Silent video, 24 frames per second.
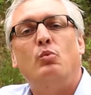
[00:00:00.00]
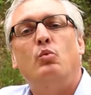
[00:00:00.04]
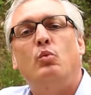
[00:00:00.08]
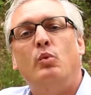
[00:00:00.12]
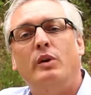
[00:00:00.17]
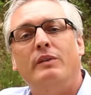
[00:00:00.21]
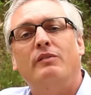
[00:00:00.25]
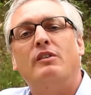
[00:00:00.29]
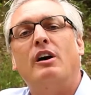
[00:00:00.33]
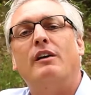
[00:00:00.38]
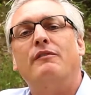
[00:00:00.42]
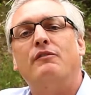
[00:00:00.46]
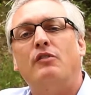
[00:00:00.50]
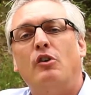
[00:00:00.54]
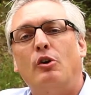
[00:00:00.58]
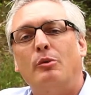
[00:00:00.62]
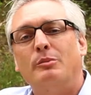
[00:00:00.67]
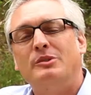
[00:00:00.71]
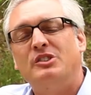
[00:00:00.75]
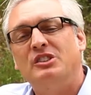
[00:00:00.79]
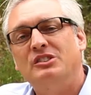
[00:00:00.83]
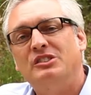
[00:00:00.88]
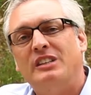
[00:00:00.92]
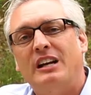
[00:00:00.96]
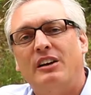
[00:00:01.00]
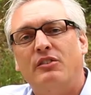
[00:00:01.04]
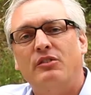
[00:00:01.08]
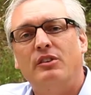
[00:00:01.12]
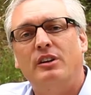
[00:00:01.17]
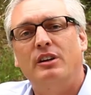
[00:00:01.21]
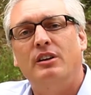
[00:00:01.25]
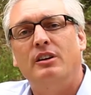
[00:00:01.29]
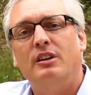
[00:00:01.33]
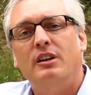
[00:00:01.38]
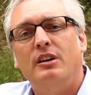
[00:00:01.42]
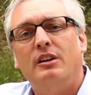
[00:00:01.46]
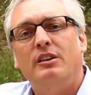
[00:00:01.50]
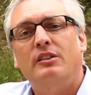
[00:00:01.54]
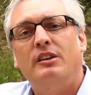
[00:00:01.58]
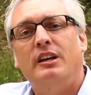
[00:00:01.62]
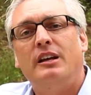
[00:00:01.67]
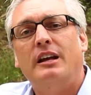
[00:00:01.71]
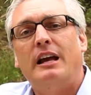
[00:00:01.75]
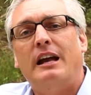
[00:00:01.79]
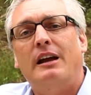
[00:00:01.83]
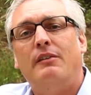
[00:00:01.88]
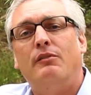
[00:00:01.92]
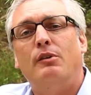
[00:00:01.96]
We've got pharmacies out there
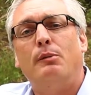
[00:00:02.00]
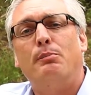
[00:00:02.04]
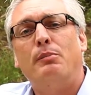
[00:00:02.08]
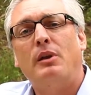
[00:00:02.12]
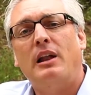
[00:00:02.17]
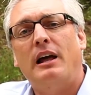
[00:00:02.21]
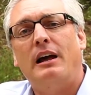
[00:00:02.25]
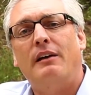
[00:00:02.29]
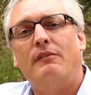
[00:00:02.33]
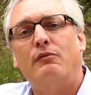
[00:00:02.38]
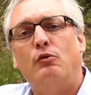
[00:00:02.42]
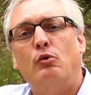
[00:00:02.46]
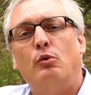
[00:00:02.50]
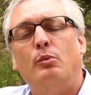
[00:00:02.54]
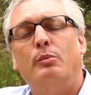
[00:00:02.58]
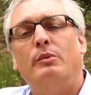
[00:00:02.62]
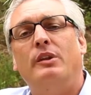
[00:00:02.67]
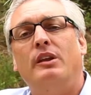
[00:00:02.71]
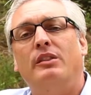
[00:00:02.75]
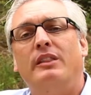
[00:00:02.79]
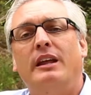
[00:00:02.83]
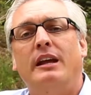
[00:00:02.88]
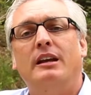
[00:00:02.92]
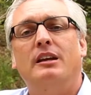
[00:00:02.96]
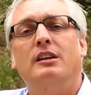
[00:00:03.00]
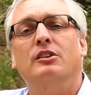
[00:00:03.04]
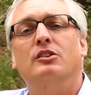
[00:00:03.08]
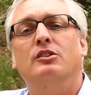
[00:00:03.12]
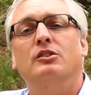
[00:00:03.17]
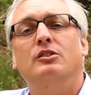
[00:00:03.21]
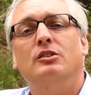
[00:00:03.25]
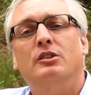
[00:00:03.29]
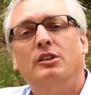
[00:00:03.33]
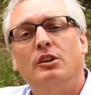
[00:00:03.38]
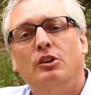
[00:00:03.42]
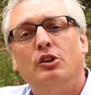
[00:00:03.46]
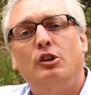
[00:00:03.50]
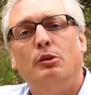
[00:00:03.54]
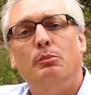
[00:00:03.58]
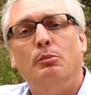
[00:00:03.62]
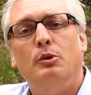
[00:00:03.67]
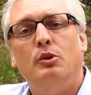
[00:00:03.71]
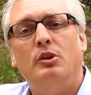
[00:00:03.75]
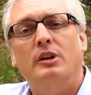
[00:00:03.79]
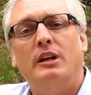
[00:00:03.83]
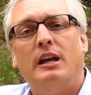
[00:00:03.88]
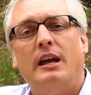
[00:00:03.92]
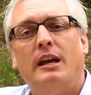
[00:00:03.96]
that have a platform that they can
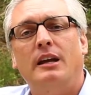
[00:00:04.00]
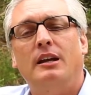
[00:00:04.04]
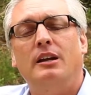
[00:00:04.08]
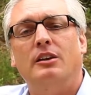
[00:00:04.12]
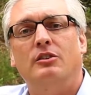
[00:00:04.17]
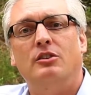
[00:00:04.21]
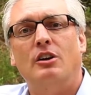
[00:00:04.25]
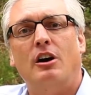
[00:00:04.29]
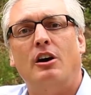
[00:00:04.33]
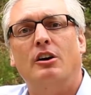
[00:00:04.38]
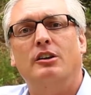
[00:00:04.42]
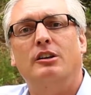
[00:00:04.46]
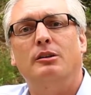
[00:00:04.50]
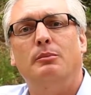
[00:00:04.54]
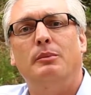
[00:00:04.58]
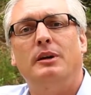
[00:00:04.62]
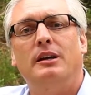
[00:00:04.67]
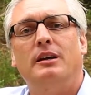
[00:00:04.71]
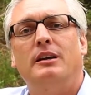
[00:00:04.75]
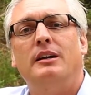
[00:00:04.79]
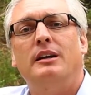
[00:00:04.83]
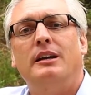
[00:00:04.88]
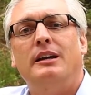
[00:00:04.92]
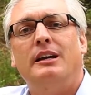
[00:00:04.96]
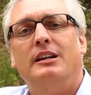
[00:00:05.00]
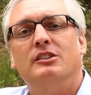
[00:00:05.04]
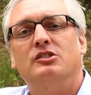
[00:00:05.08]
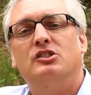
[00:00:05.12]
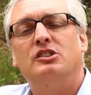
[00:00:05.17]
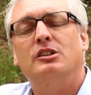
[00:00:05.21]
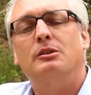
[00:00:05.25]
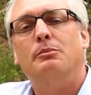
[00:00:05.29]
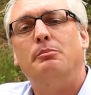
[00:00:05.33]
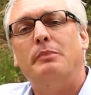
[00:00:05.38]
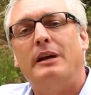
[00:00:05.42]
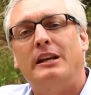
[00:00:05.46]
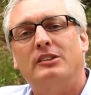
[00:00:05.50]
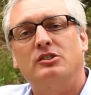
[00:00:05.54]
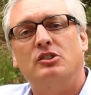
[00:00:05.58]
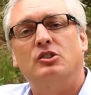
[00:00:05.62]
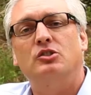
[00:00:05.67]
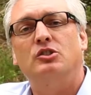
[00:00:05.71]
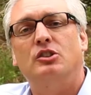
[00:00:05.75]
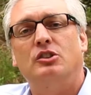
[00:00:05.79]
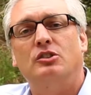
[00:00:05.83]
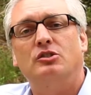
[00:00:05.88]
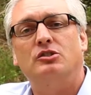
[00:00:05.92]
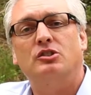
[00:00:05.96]
communicate and document and send
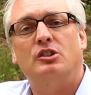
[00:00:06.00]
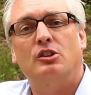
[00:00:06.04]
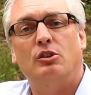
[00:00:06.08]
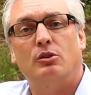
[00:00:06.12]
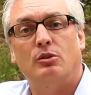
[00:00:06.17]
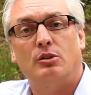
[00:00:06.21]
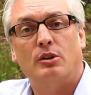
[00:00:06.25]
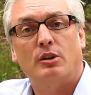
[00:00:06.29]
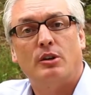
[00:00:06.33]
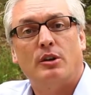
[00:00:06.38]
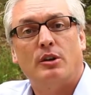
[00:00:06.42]
messages to